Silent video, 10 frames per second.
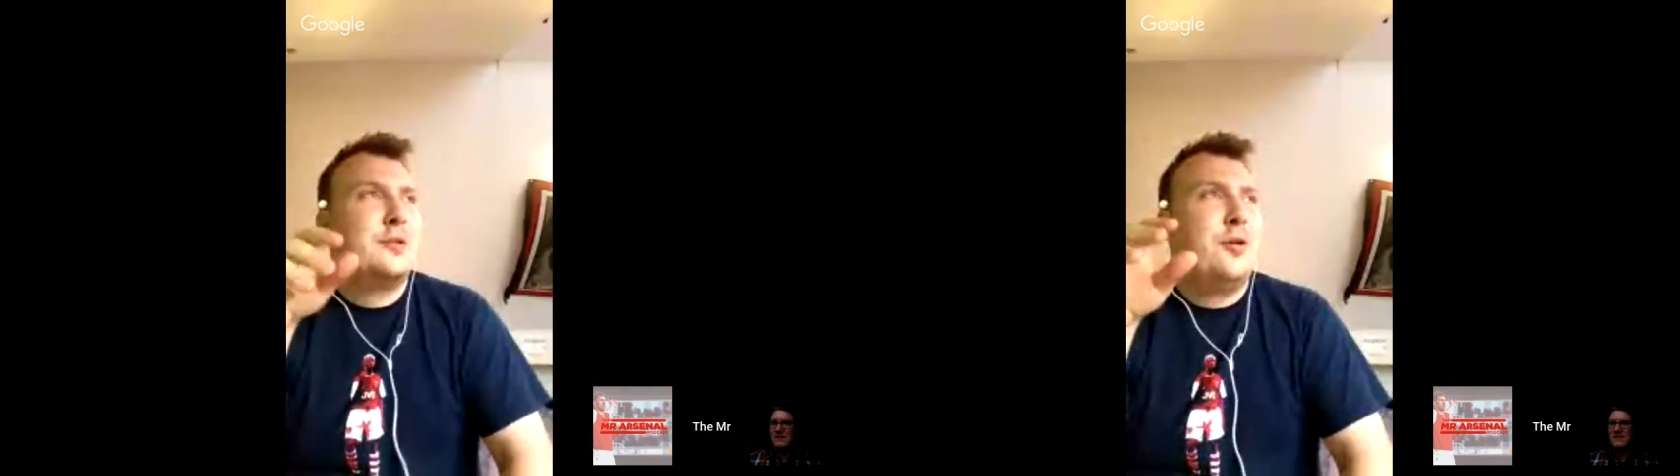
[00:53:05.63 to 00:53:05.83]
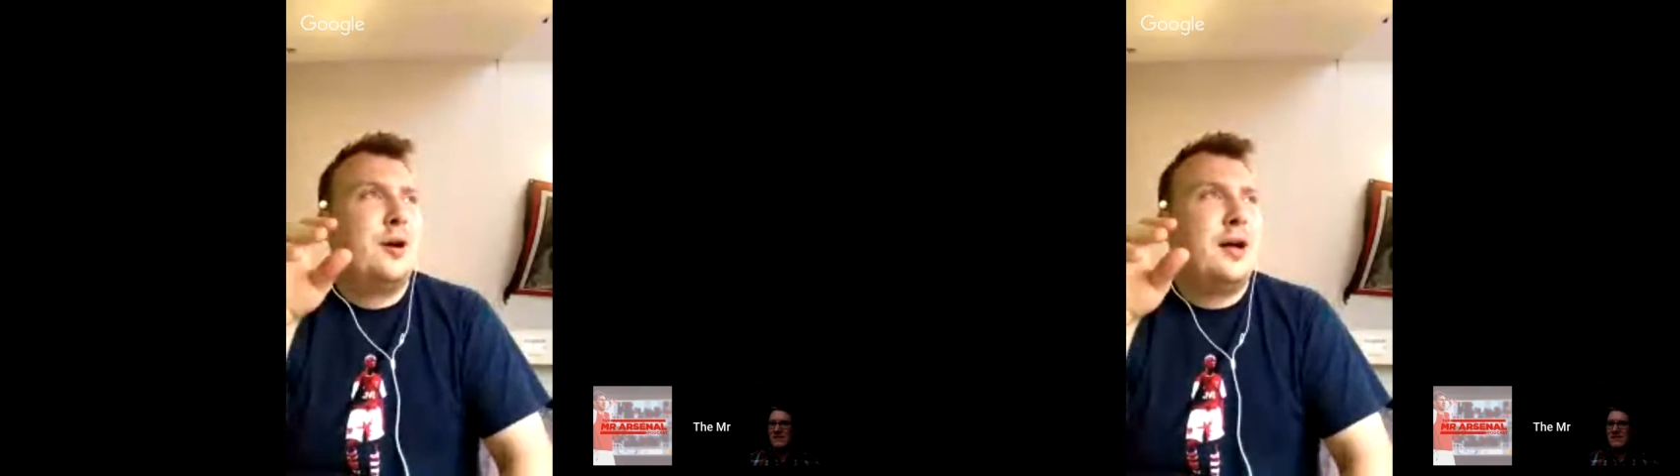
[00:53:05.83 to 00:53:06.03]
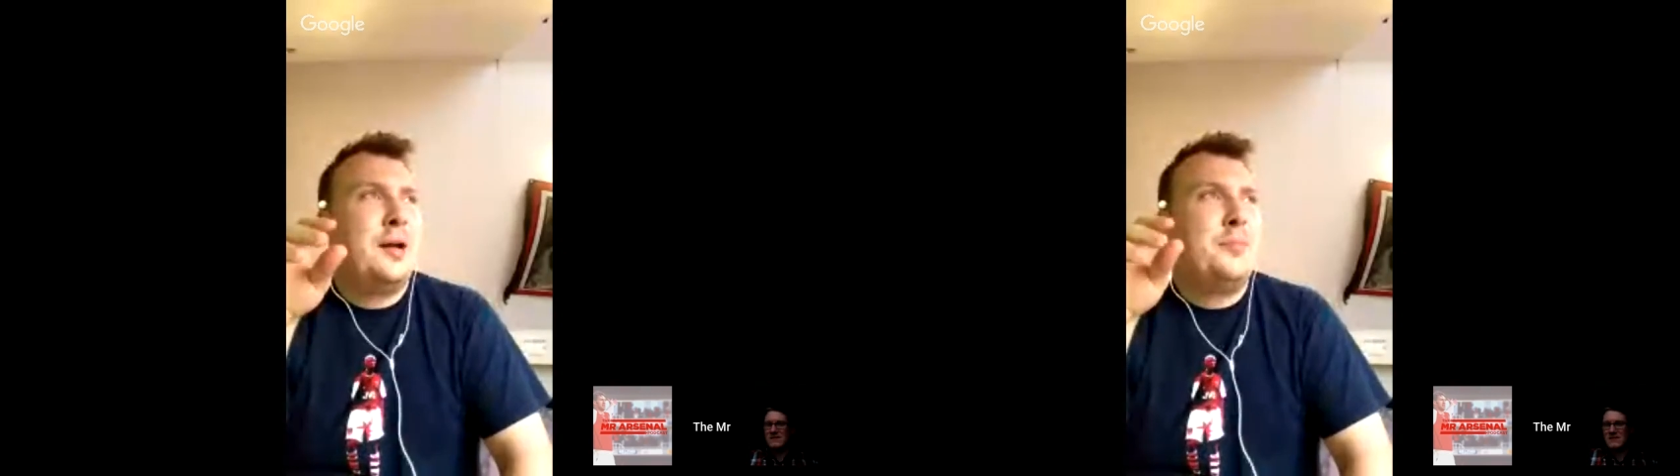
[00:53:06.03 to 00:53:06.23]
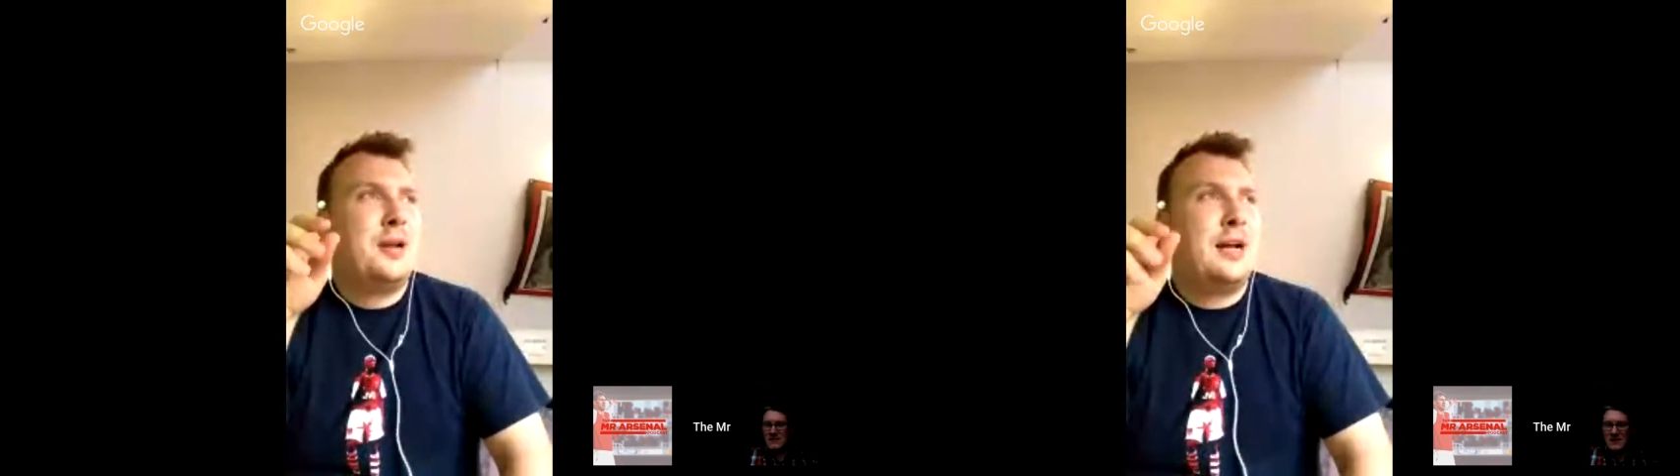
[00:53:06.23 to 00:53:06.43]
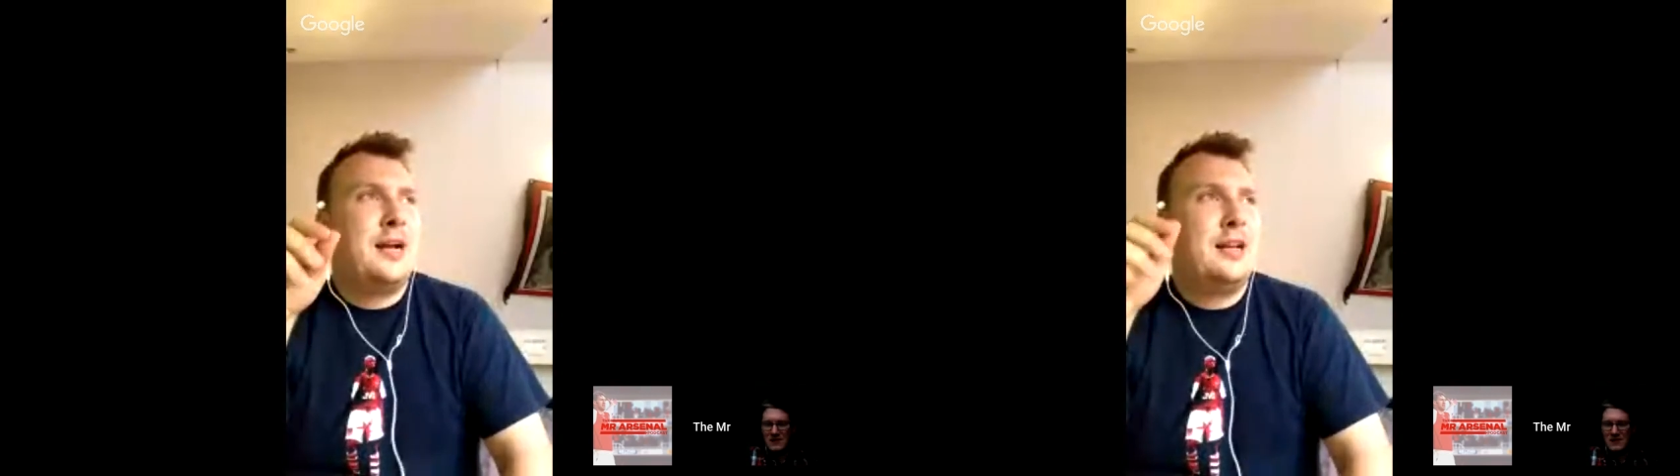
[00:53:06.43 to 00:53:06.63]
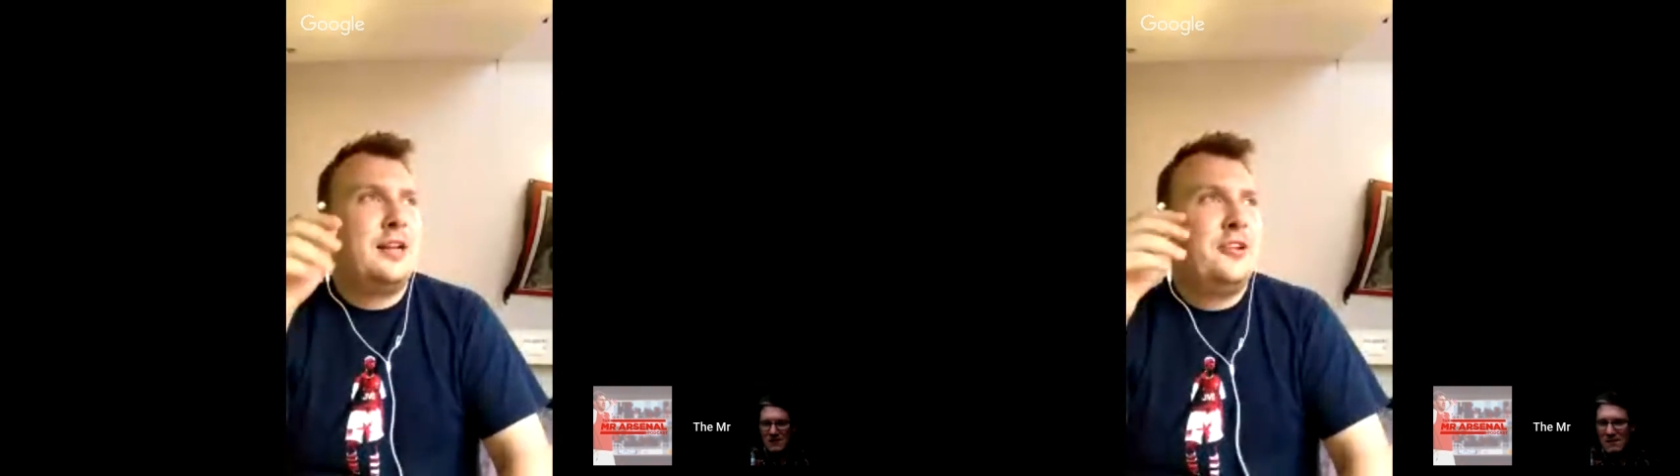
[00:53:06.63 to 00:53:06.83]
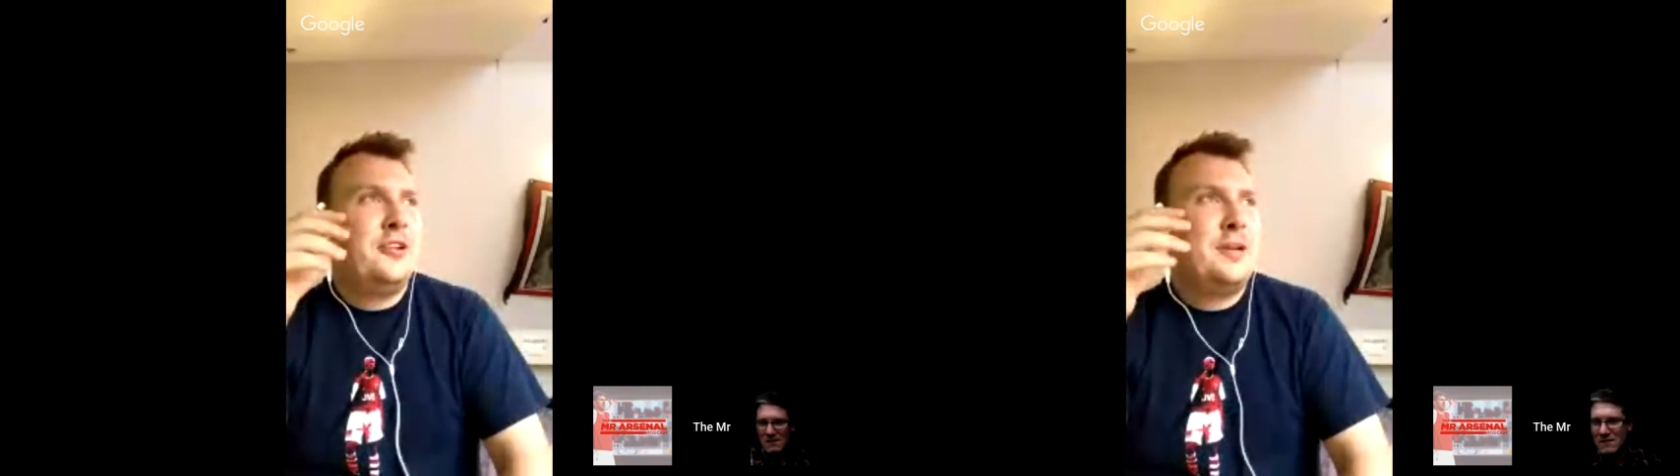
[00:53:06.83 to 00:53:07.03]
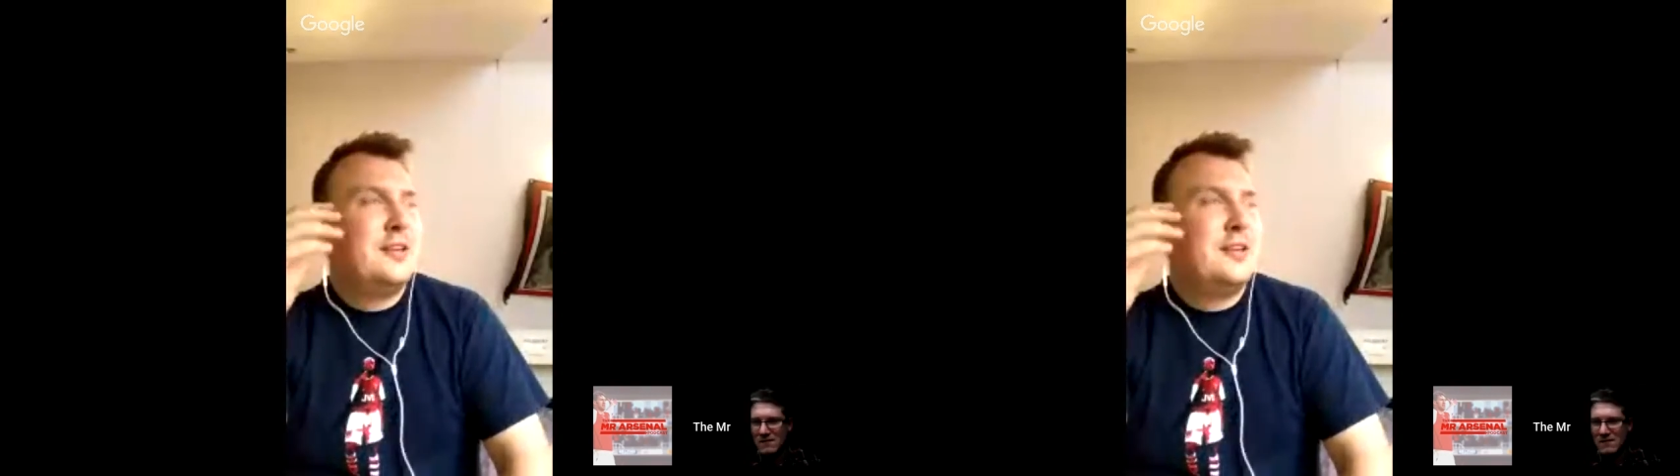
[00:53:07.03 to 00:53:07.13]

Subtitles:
a play that you've been